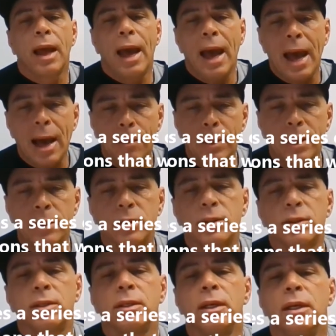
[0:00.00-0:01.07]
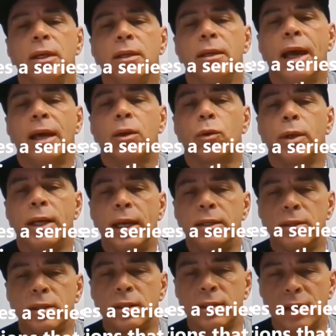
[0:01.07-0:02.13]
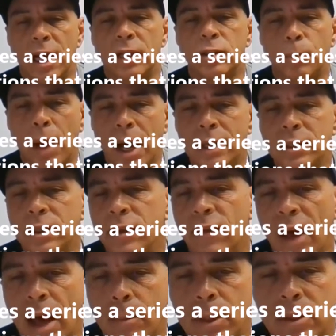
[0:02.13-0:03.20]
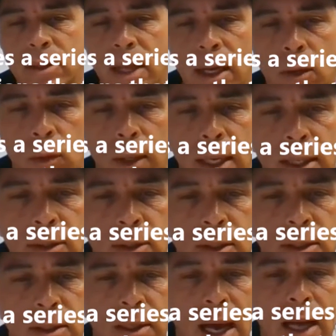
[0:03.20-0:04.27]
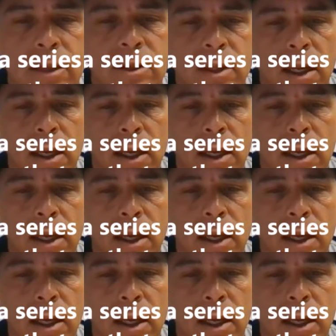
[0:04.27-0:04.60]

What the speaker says: habits that create success, positive habits that create success.